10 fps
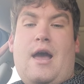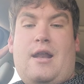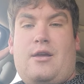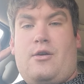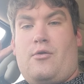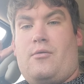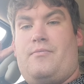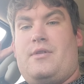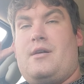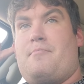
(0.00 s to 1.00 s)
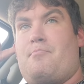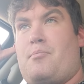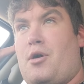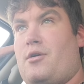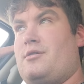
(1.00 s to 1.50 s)
Anywho,
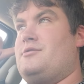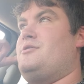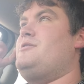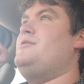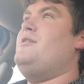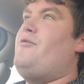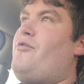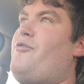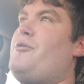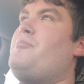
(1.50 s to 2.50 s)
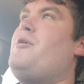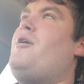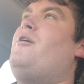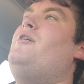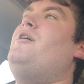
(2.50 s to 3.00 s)
birds,
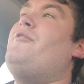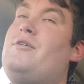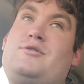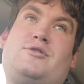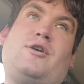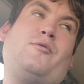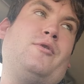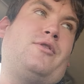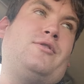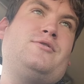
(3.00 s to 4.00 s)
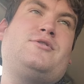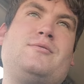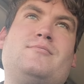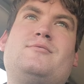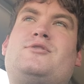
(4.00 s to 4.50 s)
football. Let's start with
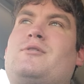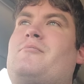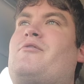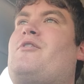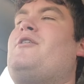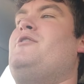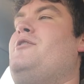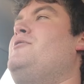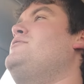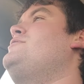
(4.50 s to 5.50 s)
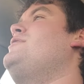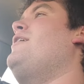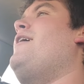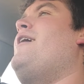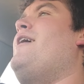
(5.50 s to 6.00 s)
some fun news.
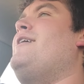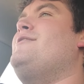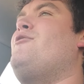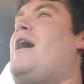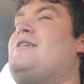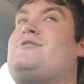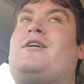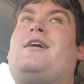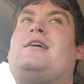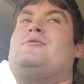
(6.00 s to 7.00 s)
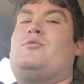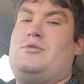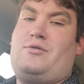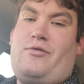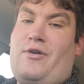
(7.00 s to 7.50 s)
Last night
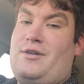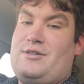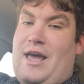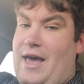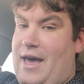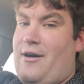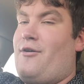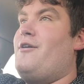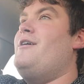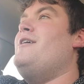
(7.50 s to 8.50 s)
was fun as hell.